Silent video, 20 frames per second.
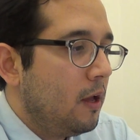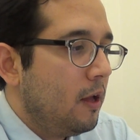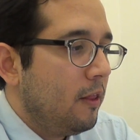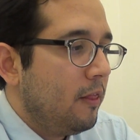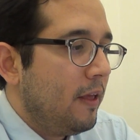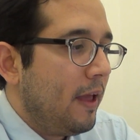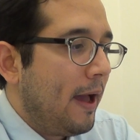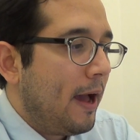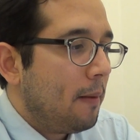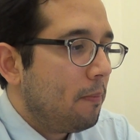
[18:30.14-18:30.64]

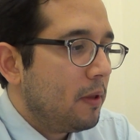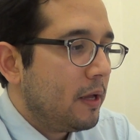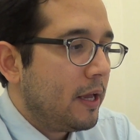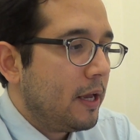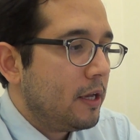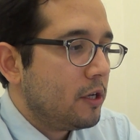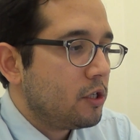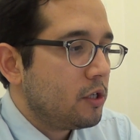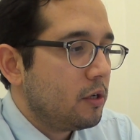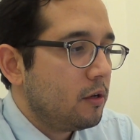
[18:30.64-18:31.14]
The
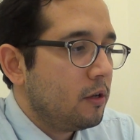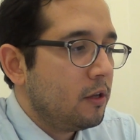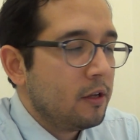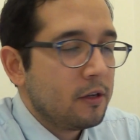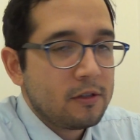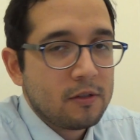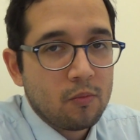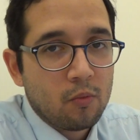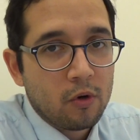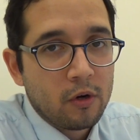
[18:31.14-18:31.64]
application,
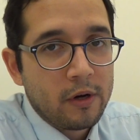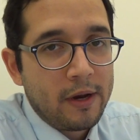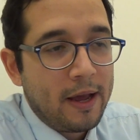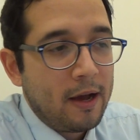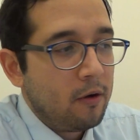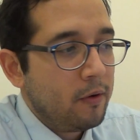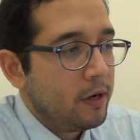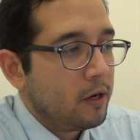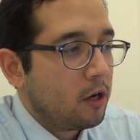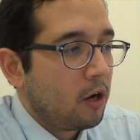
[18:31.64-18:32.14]
we're
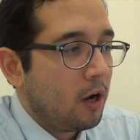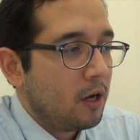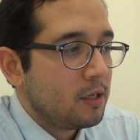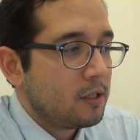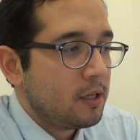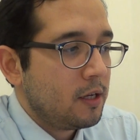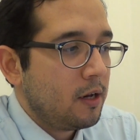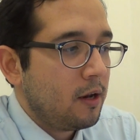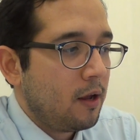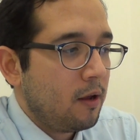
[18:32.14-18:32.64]
now in
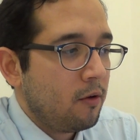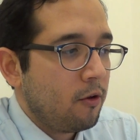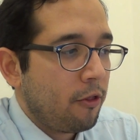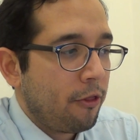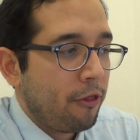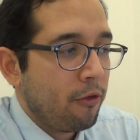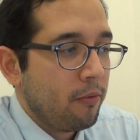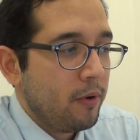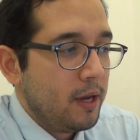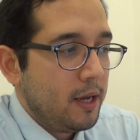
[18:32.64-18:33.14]
content
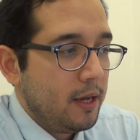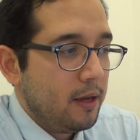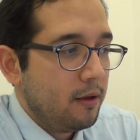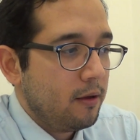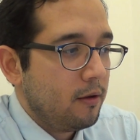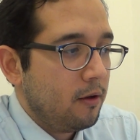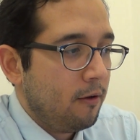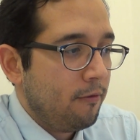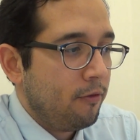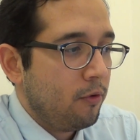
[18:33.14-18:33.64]
3
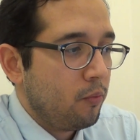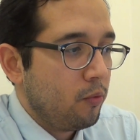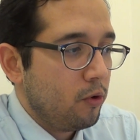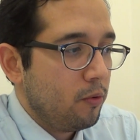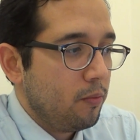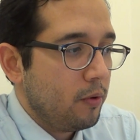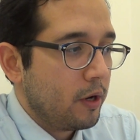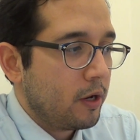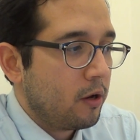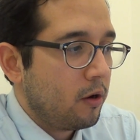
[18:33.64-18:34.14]
of the
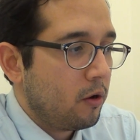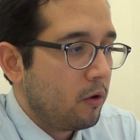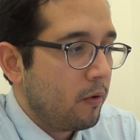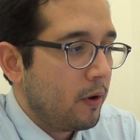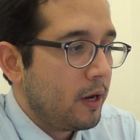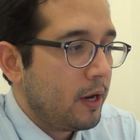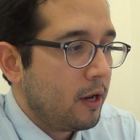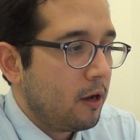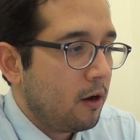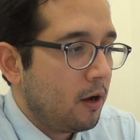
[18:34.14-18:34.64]
rubric,
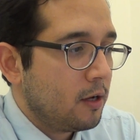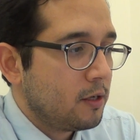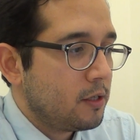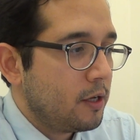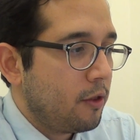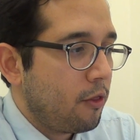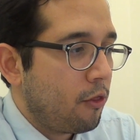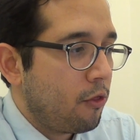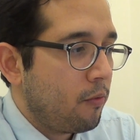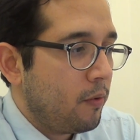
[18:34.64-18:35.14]
grading
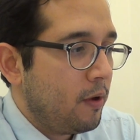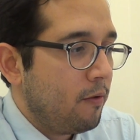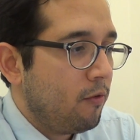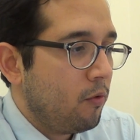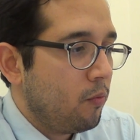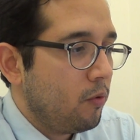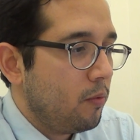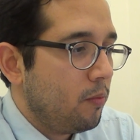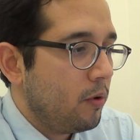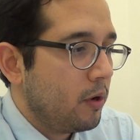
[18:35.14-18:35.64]
content 3 of the
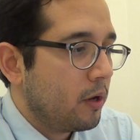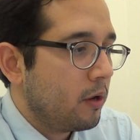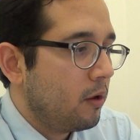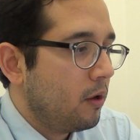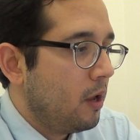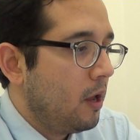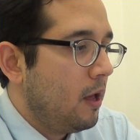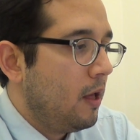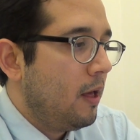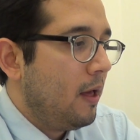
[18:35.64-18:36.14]
rubric,
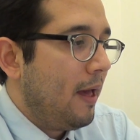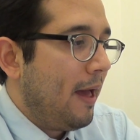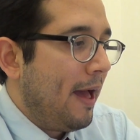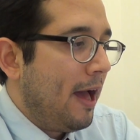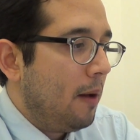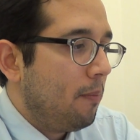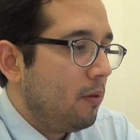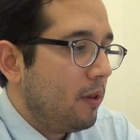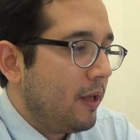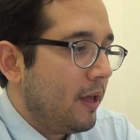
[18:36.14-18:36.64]

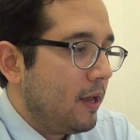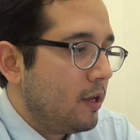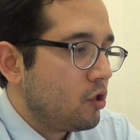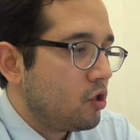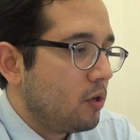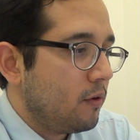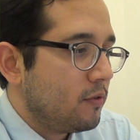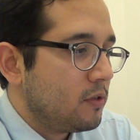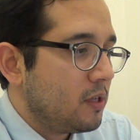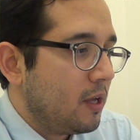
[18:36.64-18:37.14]

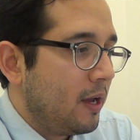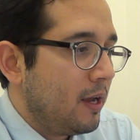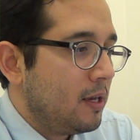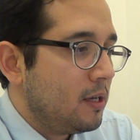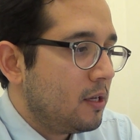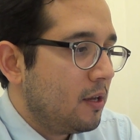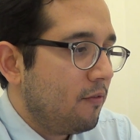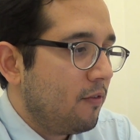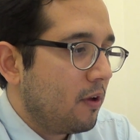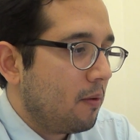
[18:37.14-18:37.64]
application of
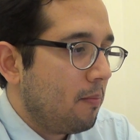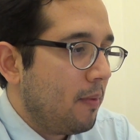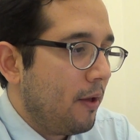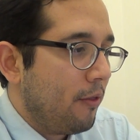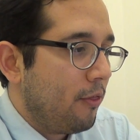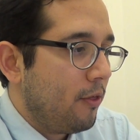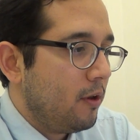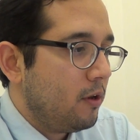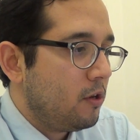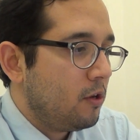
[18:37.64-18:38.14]
scientific
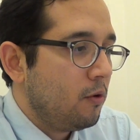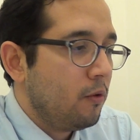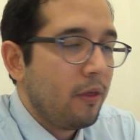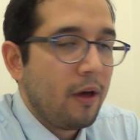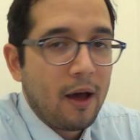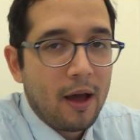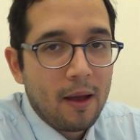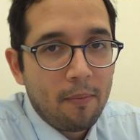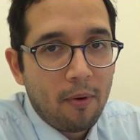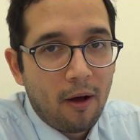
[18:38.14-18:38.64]
method to the
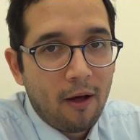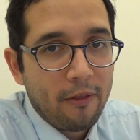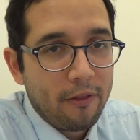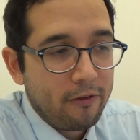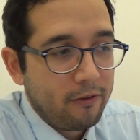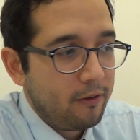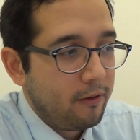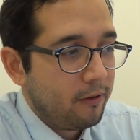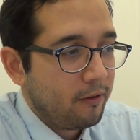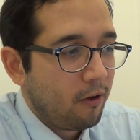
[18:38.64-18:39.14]

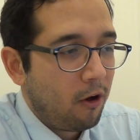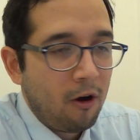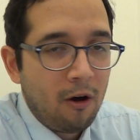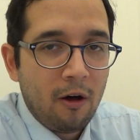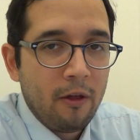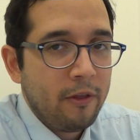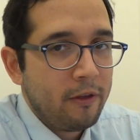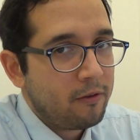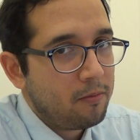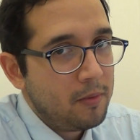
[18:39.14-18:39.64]
hypothesis.
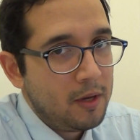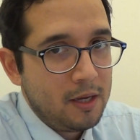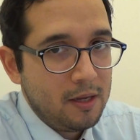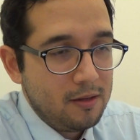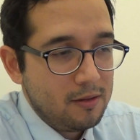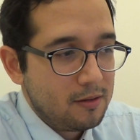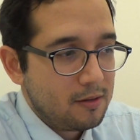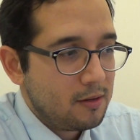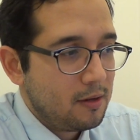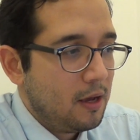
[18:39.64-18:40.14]
All this
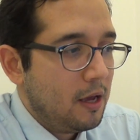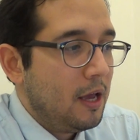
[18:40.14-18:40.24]
means